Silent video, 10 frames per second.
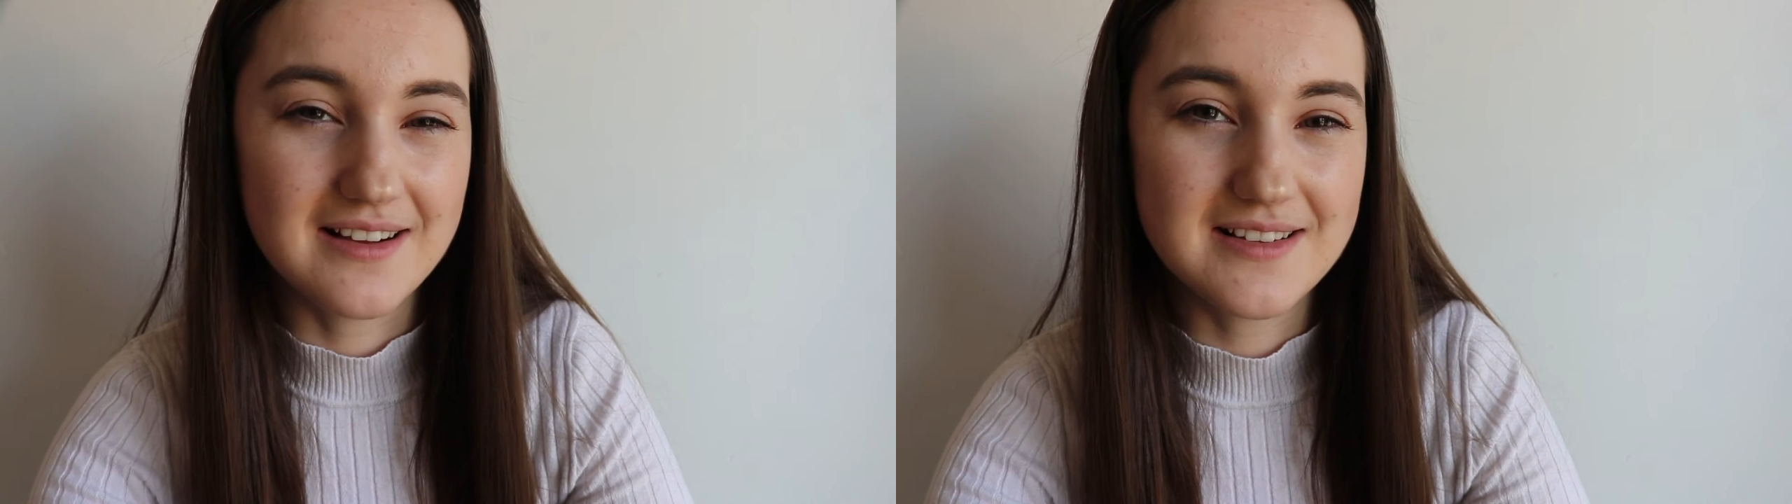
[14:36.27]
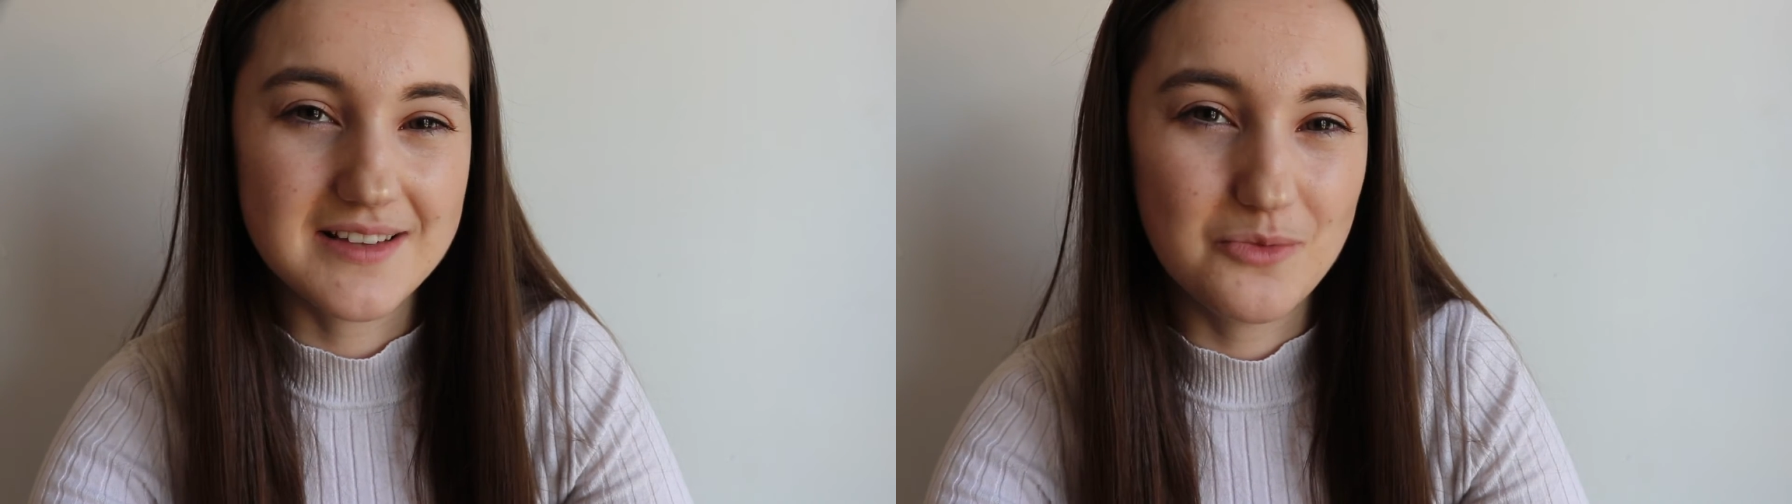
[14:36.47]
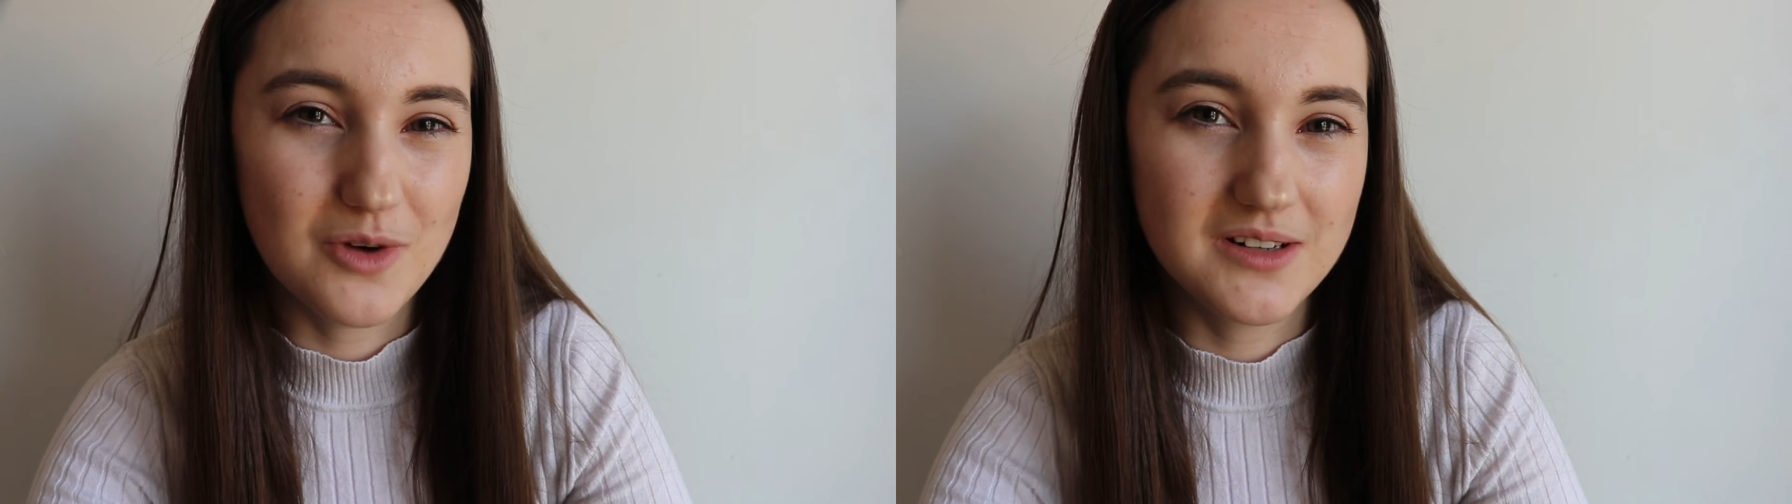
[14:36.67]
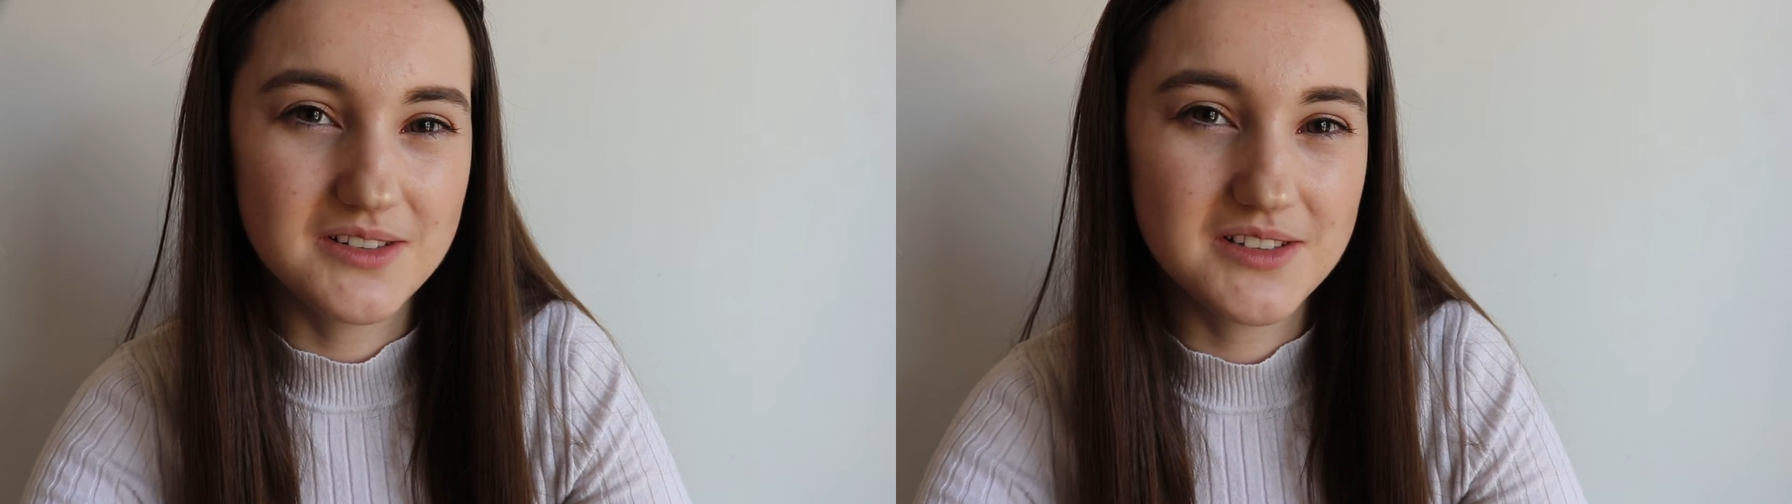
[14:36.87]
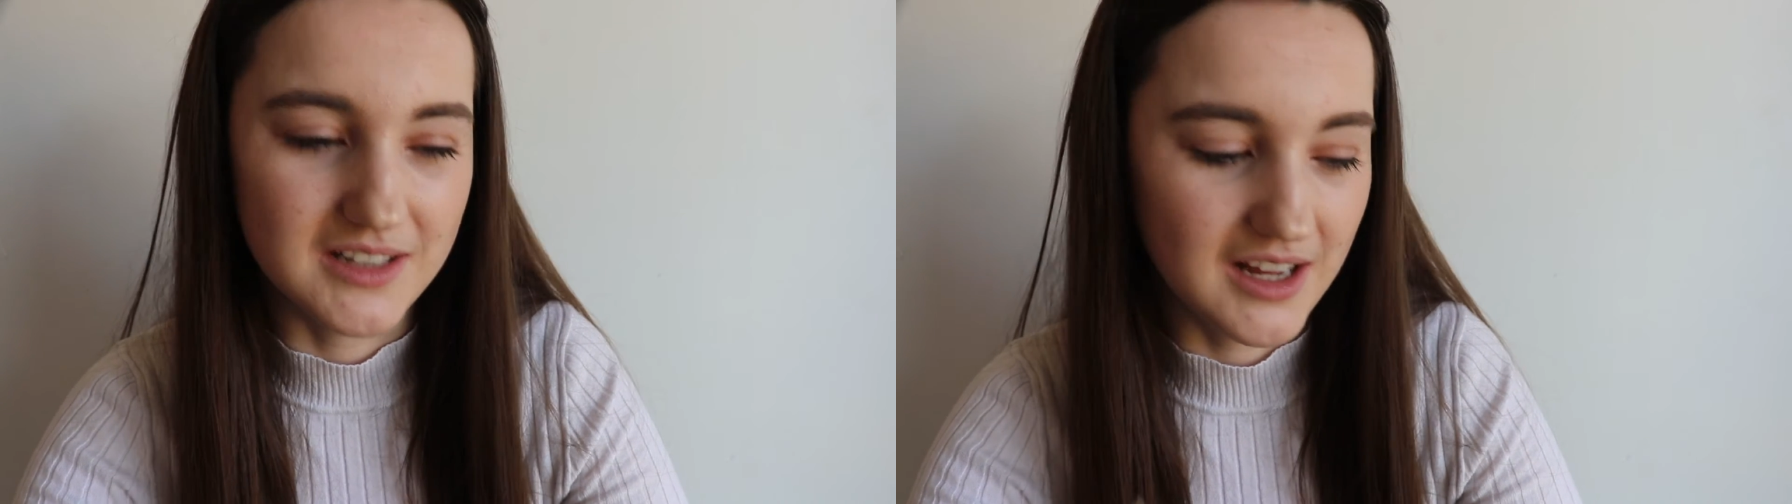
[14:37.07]
someone
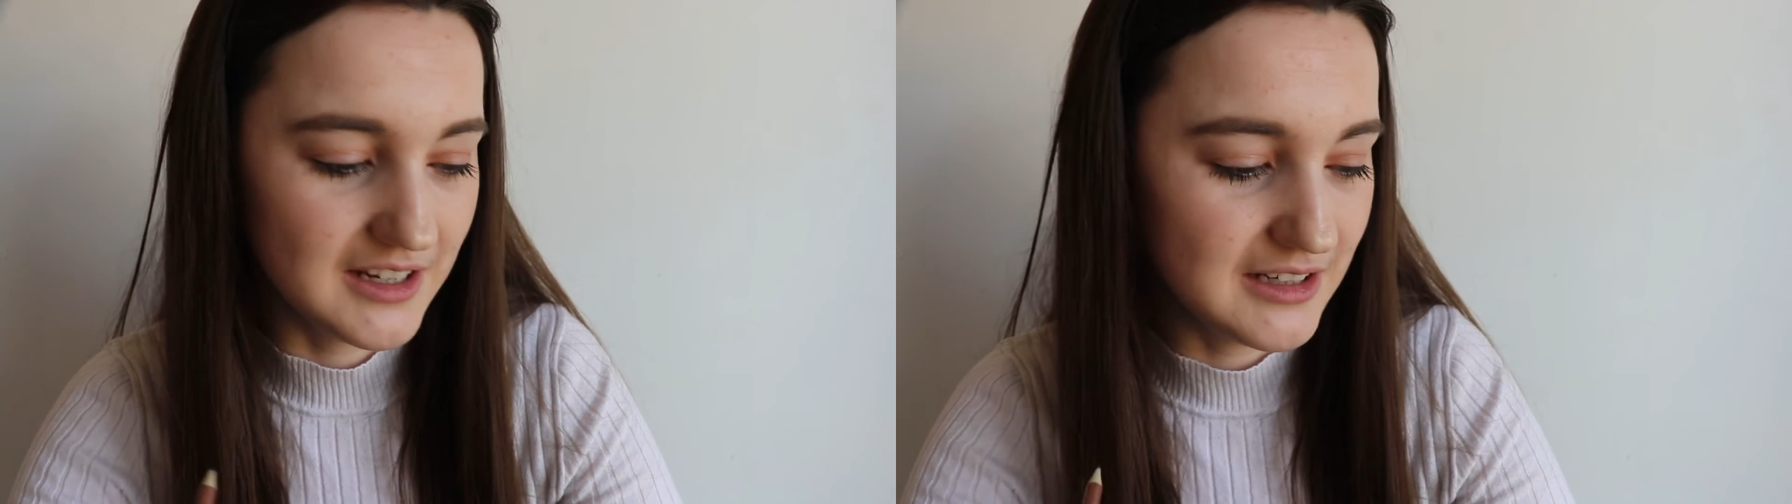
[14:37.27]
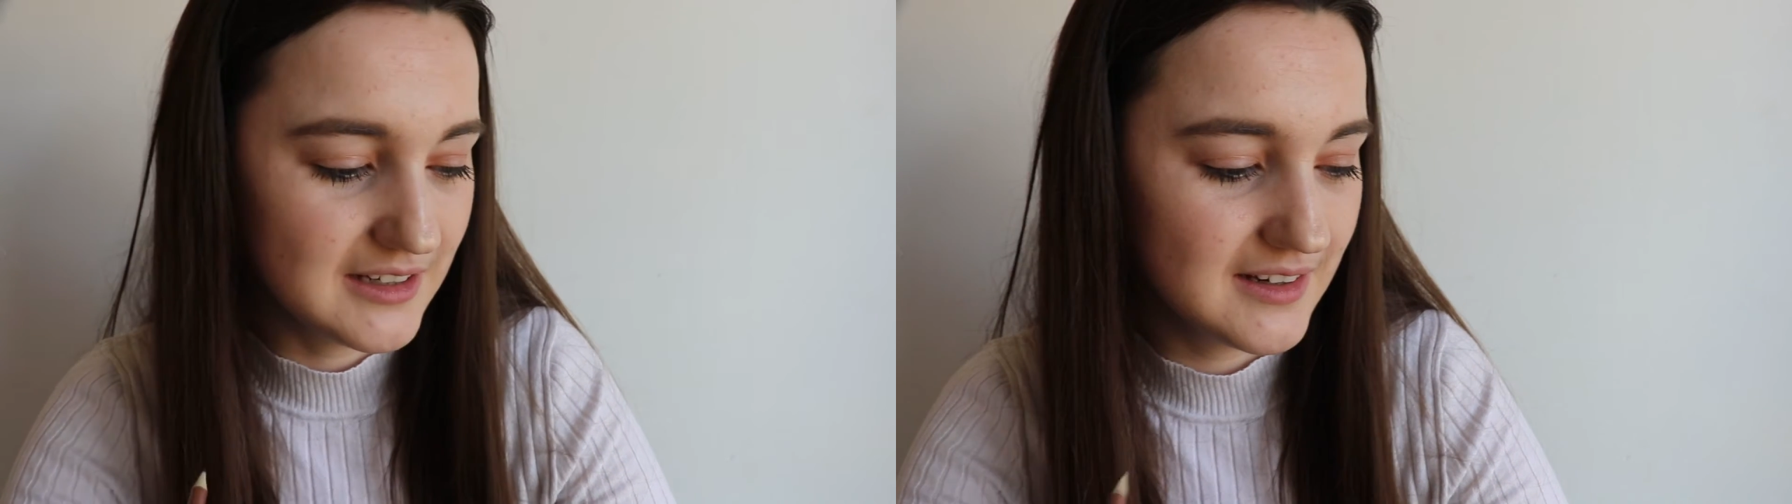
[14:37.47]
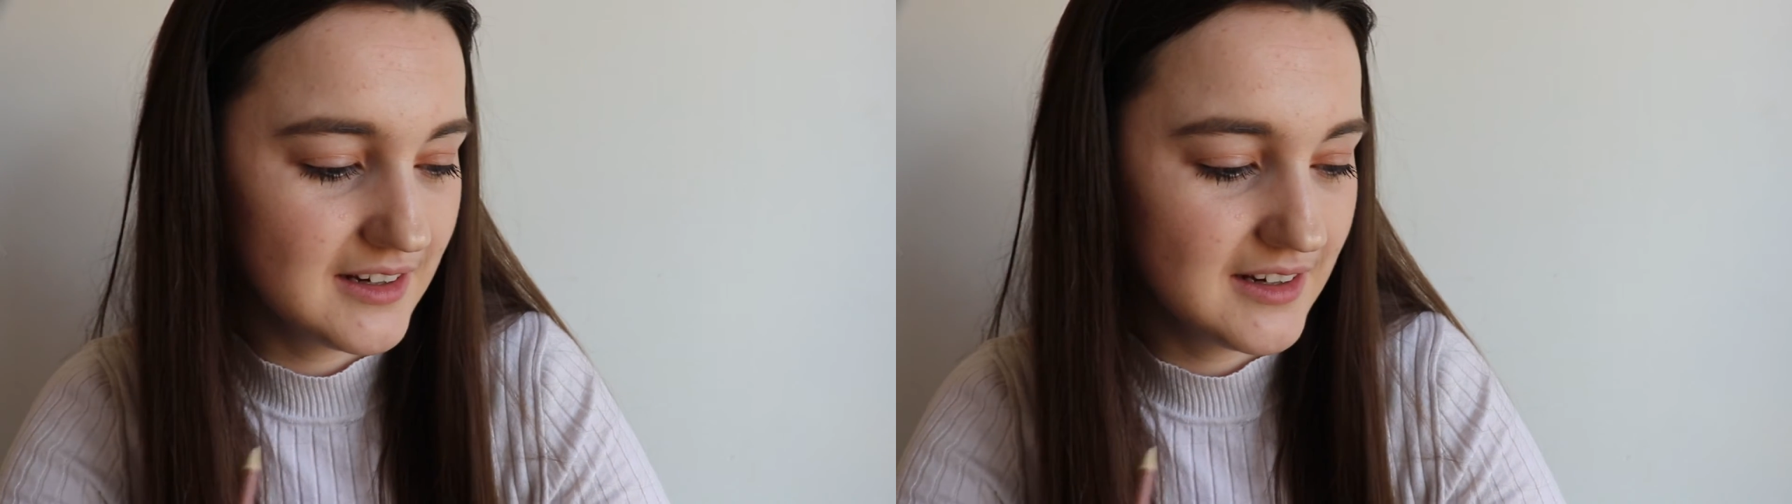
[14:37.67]
to, like,